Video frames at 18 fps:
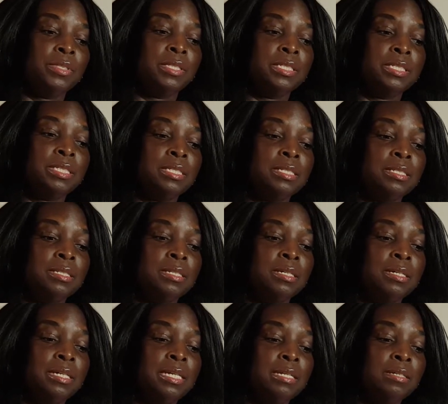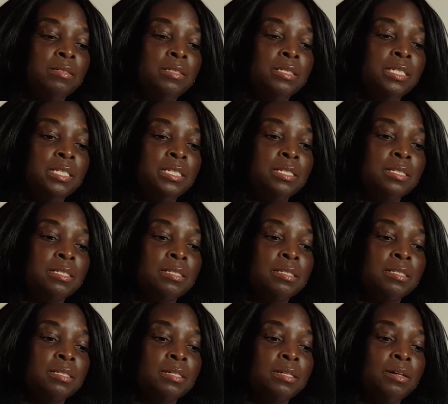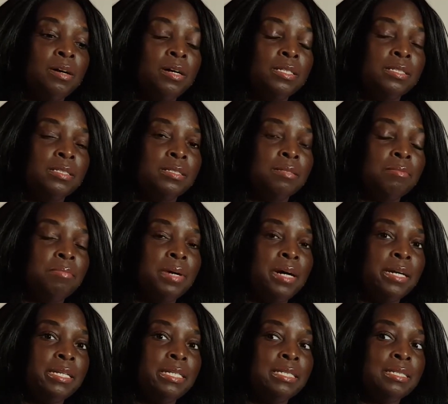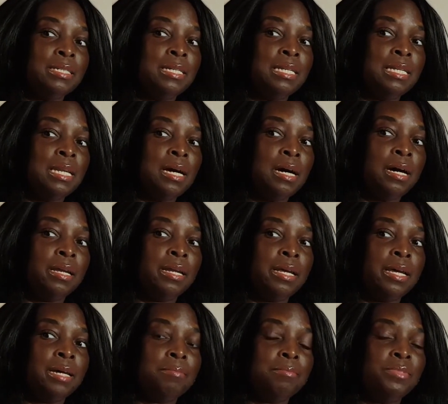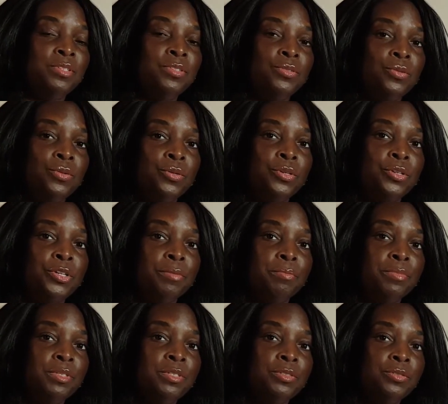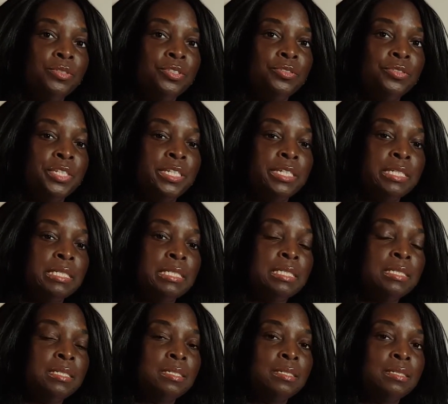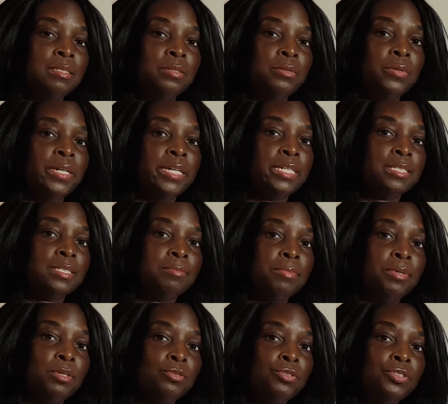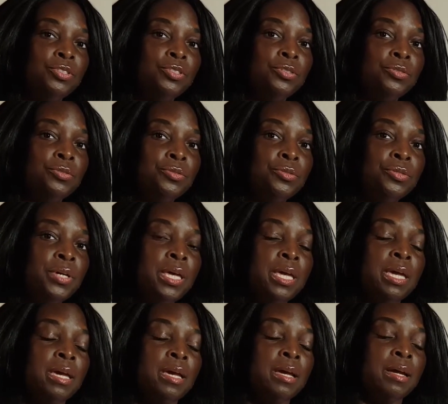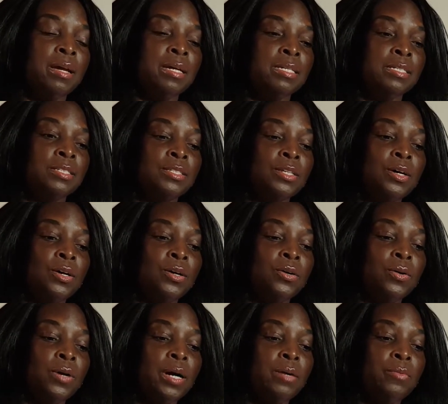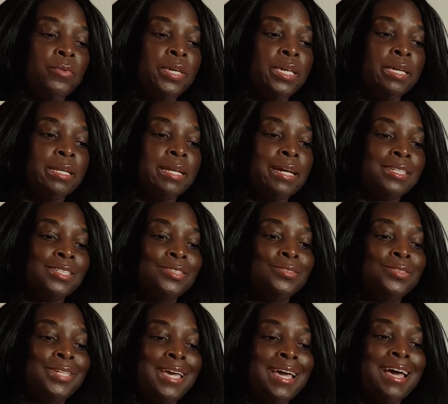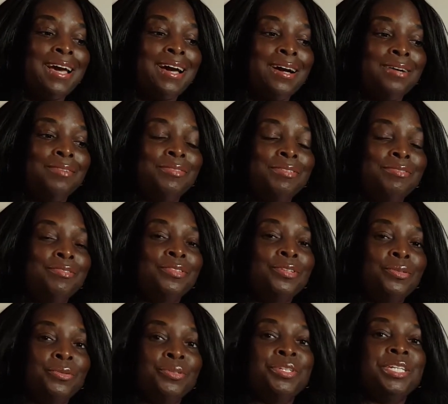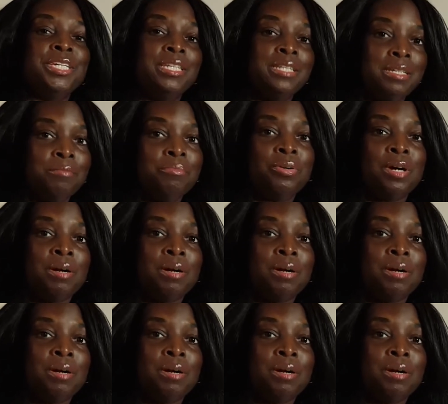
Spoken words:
This illness causes the body to not absorb nutrients the way it's supposed to. So we could actually have, even though we're eating